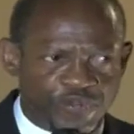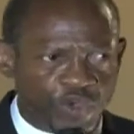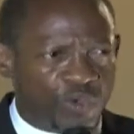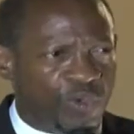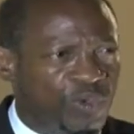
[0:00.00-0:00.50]

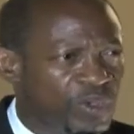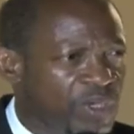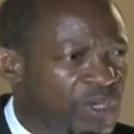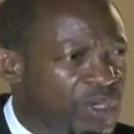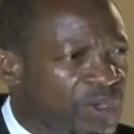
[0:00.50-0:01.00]
you
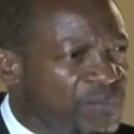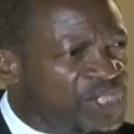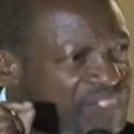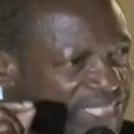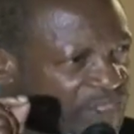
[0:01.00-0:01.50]

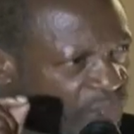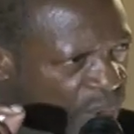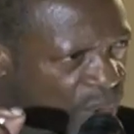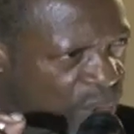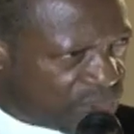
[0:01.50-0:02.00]
must set
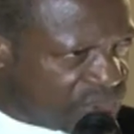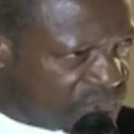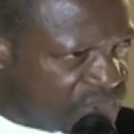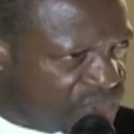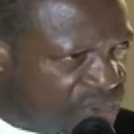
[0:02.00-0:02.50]

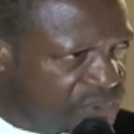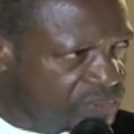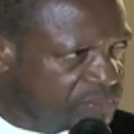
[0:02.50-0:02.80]
goals.